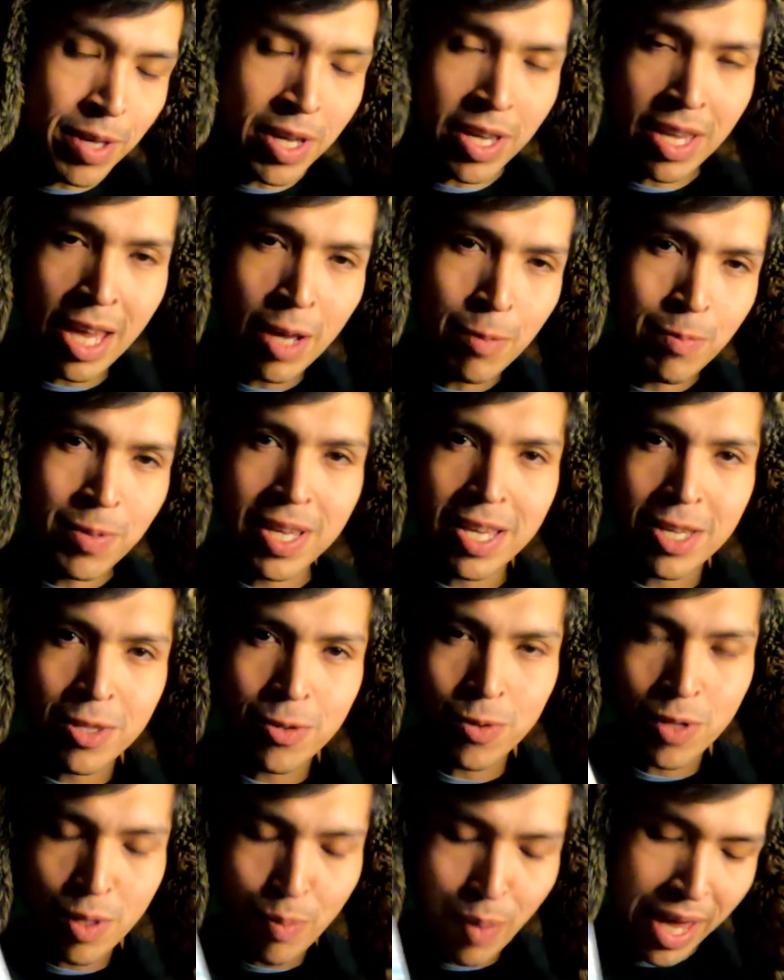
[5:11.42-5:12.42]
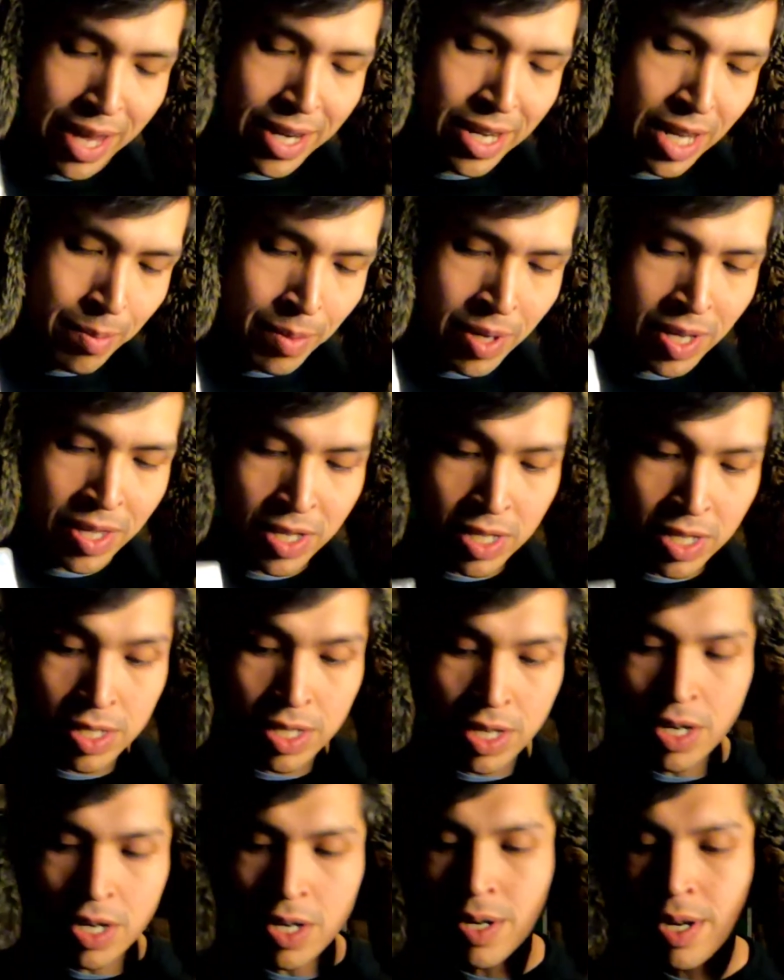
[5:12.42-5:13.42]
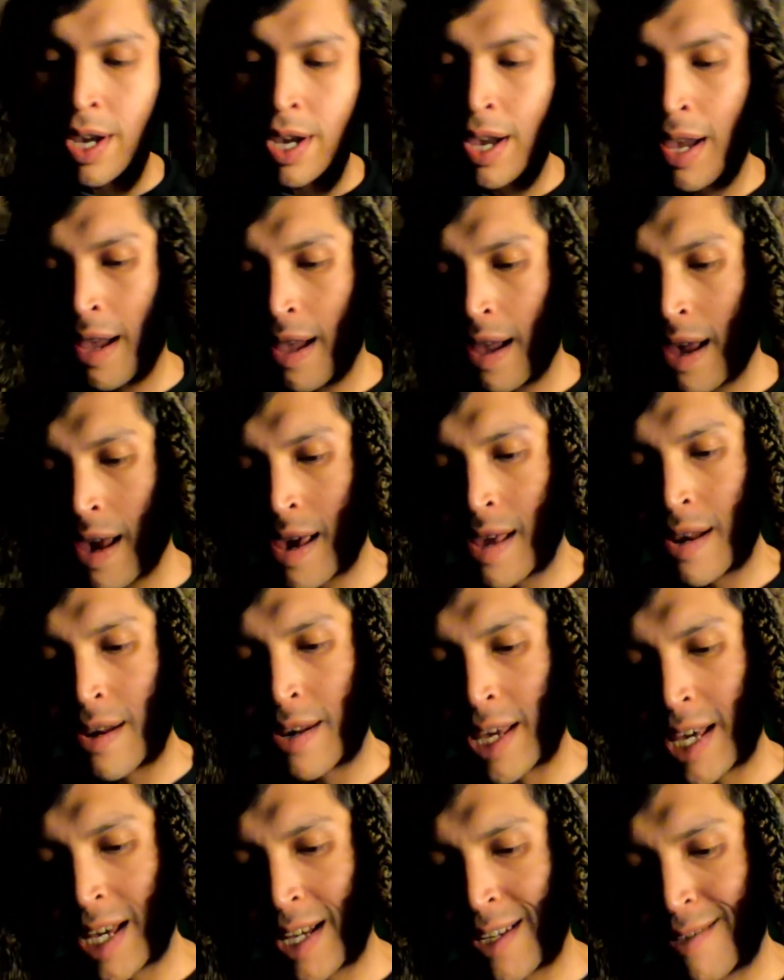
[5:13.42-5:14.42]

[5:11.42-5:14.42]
that helped me get through the pandemic this year. And do